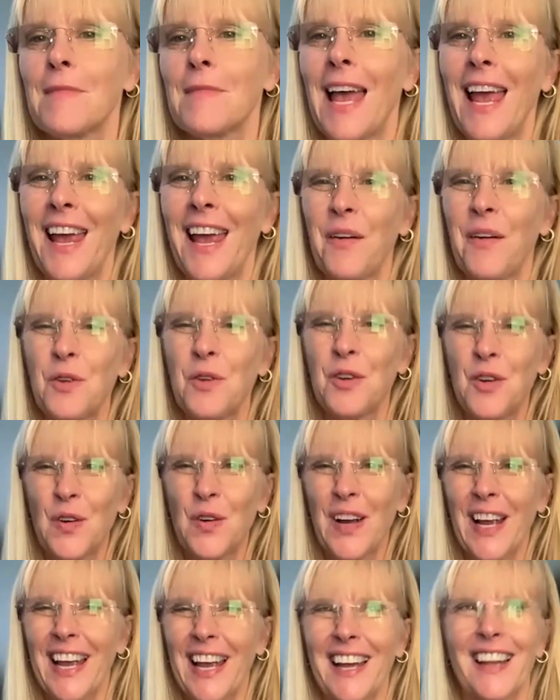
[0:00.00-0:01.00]
and we'll go
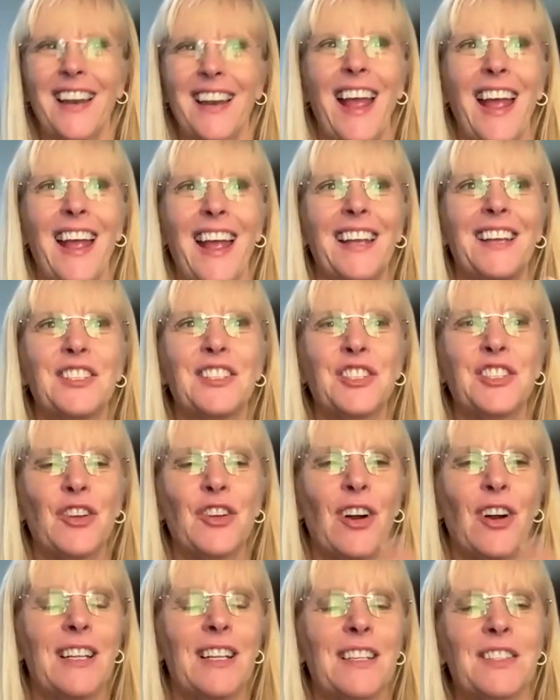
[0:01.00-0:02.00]
ahead and get
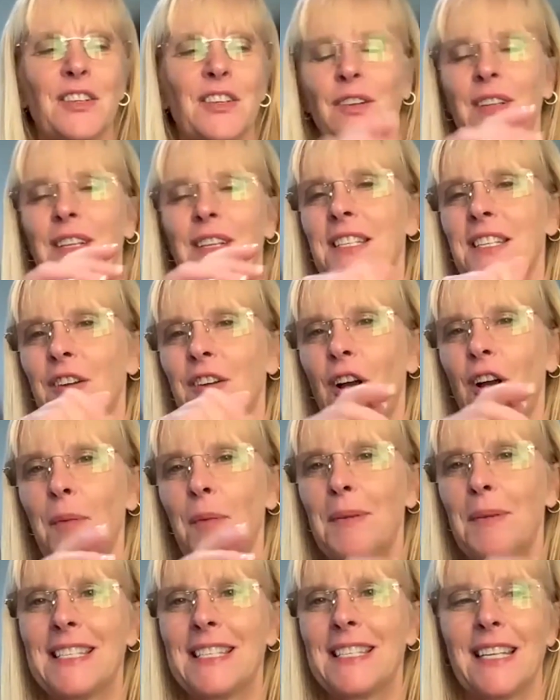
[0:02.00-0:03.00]
started. So this is our
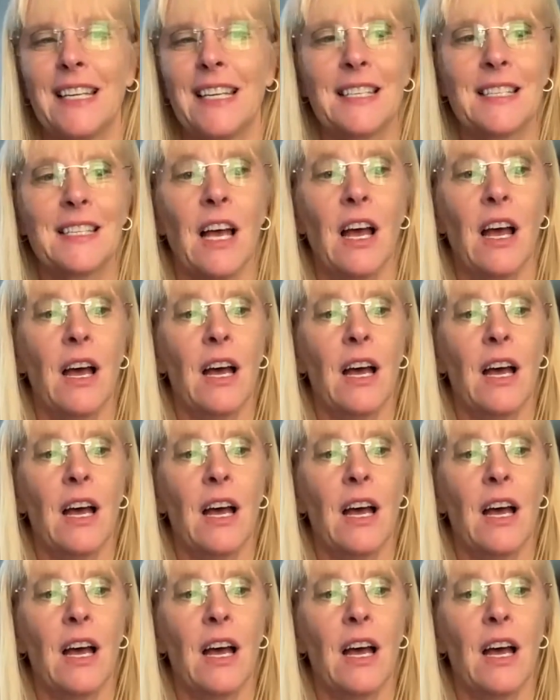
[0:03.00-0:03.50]
ABCs.